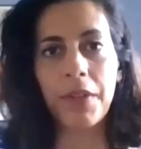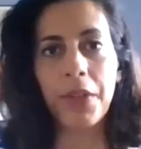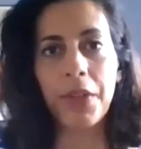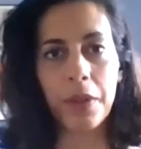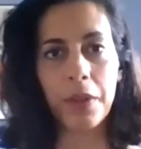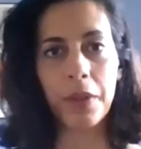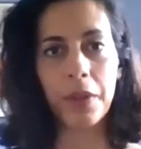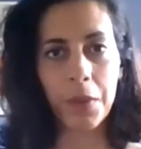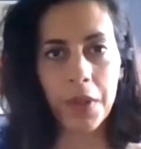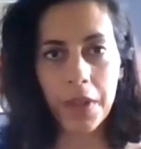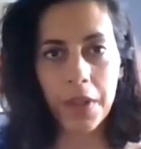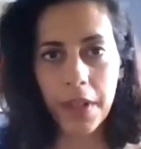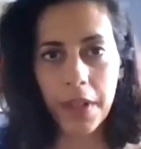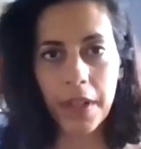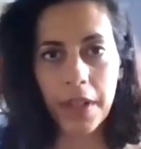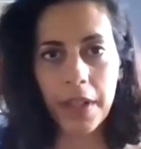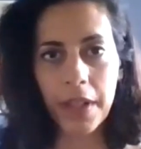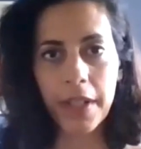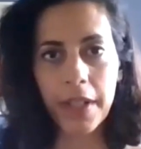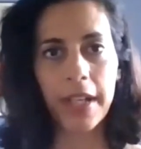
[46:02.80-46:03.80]

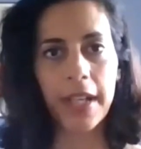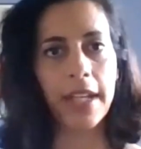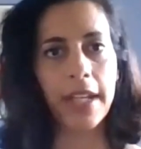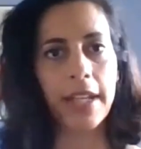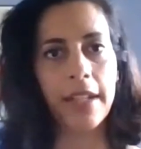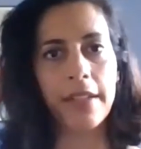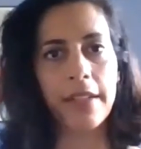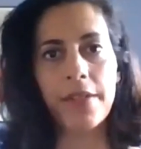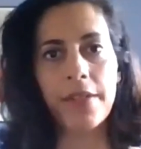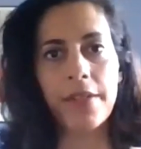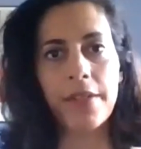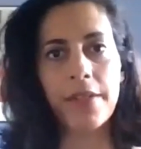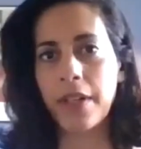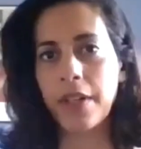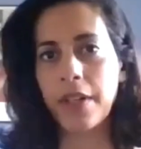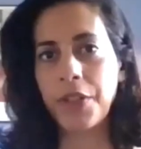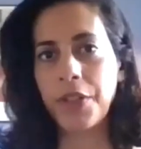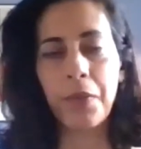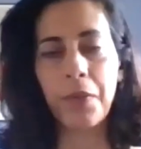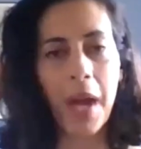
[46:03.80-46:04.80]
work and
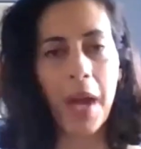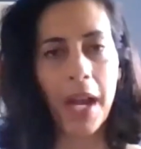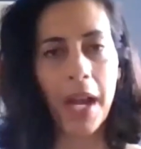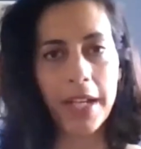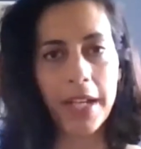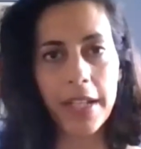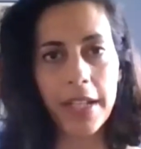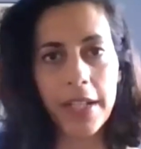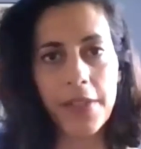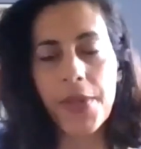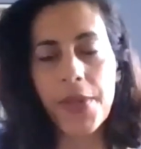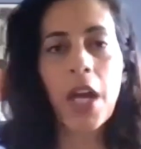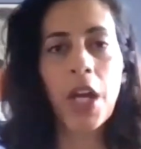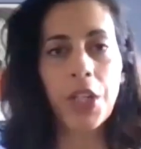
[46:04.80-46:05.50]
your writings, your